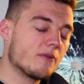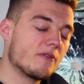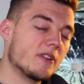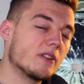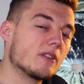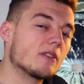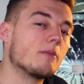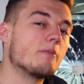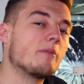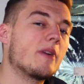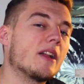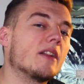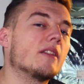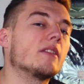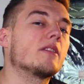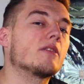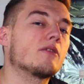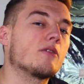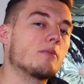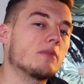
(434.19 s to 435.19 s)
feel
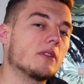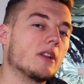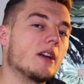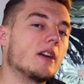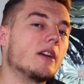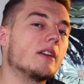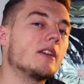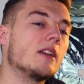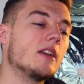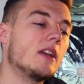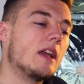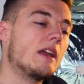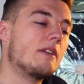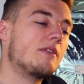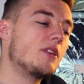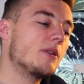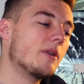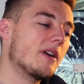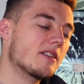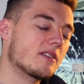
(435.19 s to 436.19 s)
compelled to reply. If
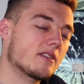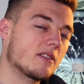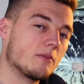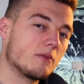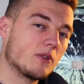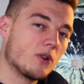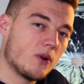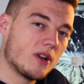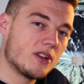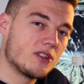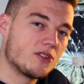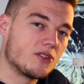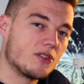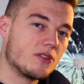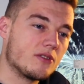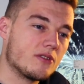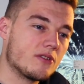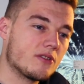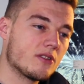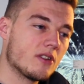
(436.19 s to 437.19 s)
you ask them
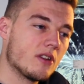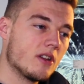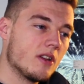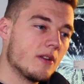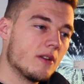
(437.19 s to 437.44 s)
questions,